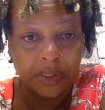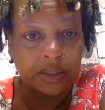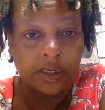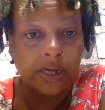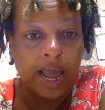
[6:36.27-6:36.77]

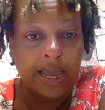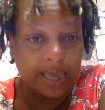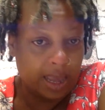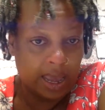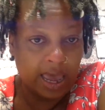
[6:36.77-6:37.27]
I
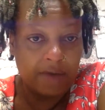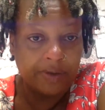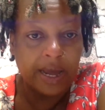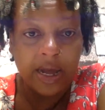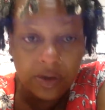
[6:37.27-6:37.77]
have
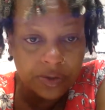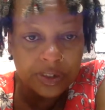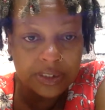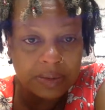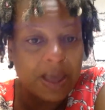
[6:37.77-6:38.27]
a
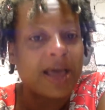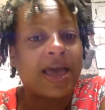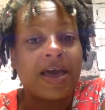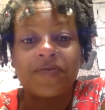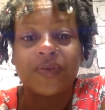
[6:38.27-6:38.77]
house. I
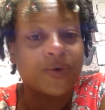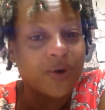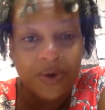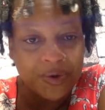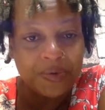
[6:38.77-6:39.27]
have no
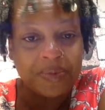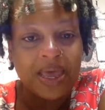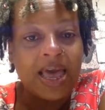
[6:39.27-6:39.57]
home.